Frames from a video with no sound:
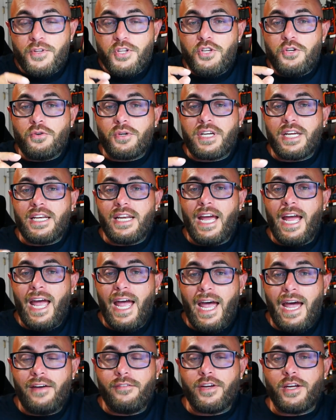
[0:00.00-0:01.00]
you can
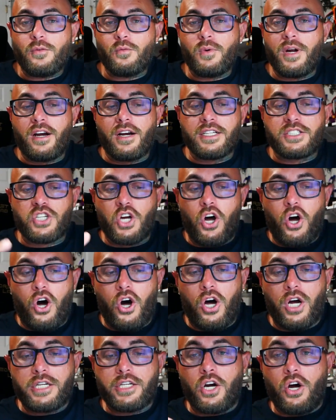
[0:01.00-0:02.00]
have it where it's
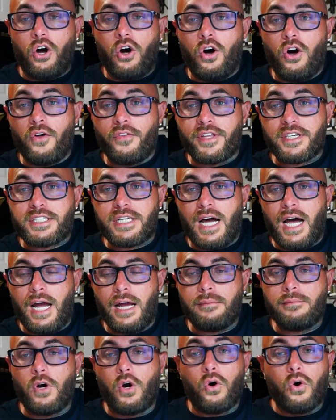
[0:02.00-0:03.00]
on all the
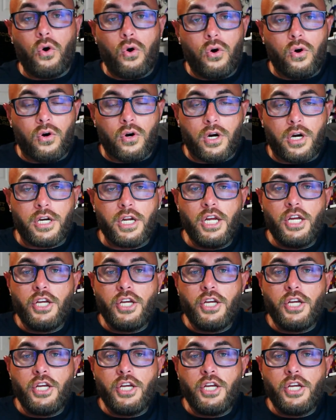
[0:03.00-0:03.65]
time, or